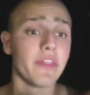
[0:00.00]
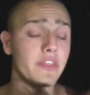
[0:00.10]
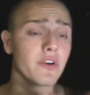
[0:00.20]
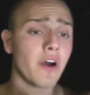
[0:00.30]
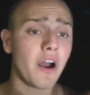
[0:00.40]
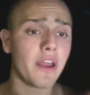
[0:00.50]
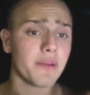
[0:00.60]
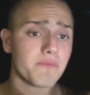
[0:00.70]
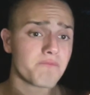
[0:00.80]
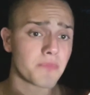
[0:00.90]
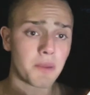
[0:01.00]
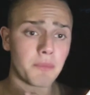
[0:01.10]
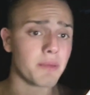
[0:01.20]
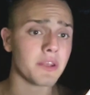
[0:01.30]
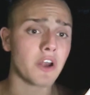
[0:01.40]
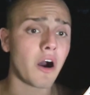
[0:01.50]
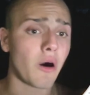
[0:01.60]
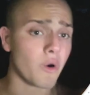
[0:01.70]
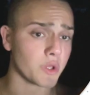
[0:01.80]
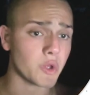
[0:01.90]
They're maybe not
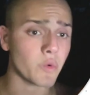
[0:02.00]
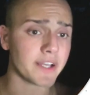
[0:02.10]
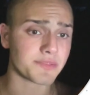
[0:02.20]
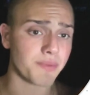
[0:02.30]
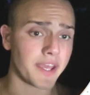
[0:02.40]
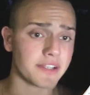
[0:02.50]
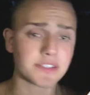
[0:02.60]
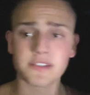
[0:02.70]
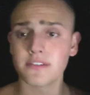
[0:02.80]
all US based.